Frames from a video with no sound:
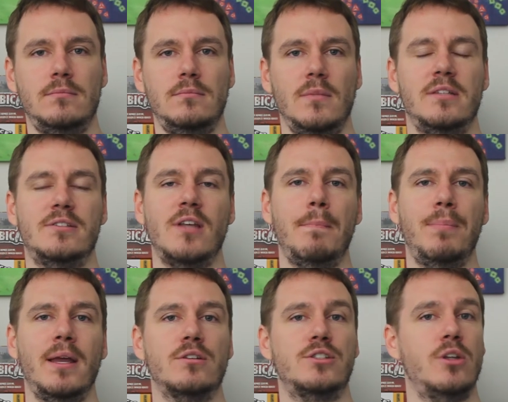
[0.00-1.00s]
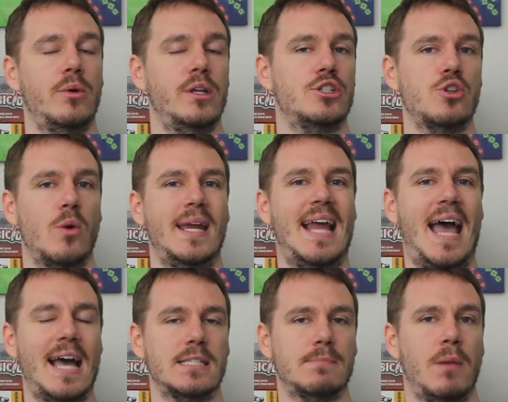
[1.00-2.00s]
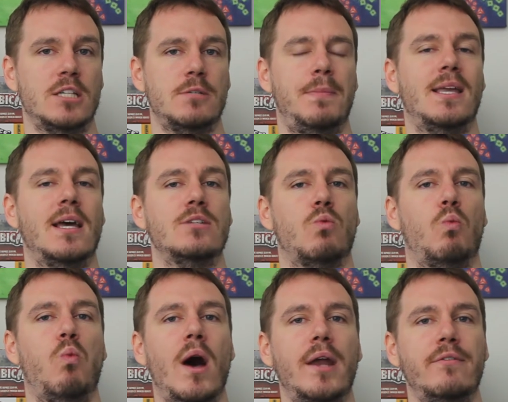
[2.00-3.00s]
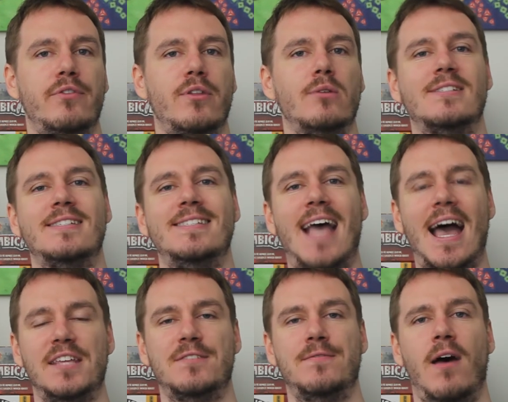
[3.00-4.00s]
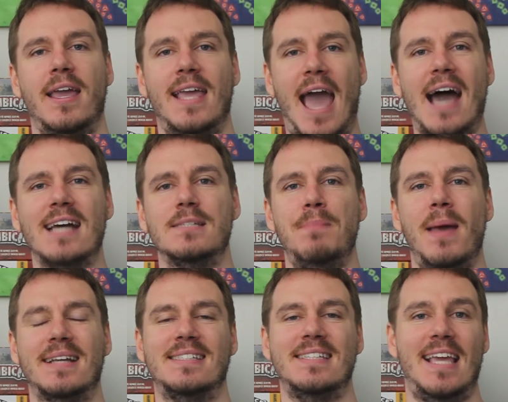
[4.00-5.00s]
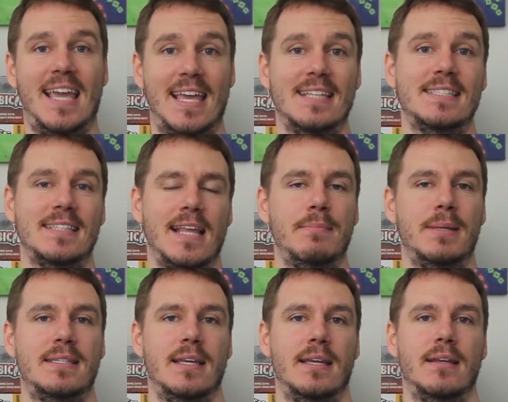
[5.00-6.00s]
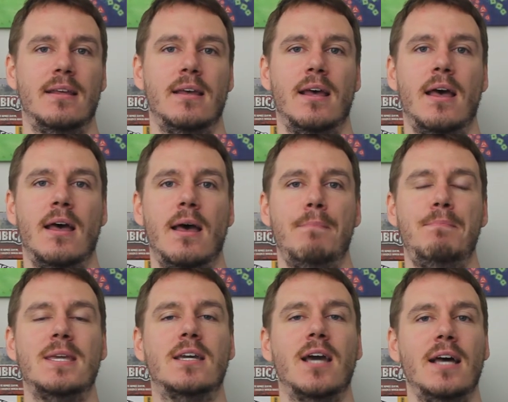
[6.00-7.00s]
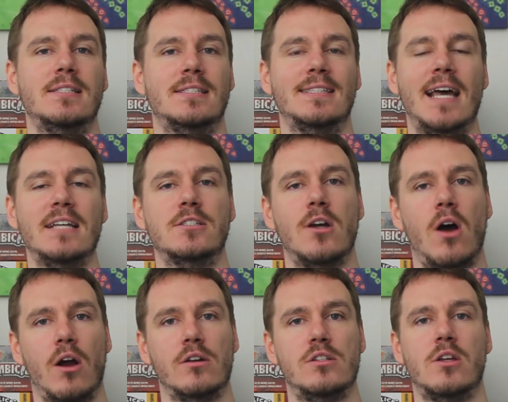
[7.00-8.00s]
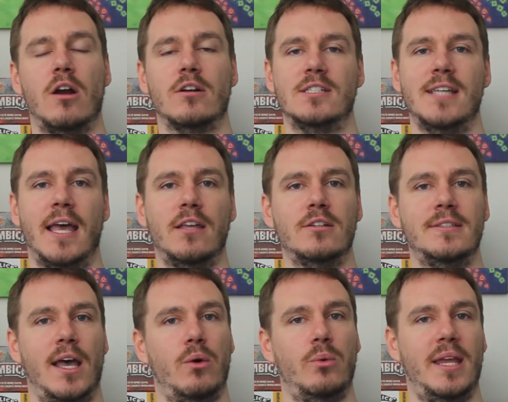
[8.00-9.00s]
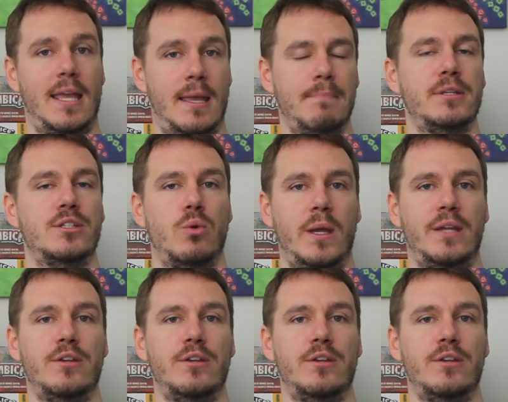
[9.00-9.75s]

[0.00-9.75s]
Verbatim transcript: some players don't enjoy it as much because one of those satisfying aspects is limited. Because less cards are cycled out in between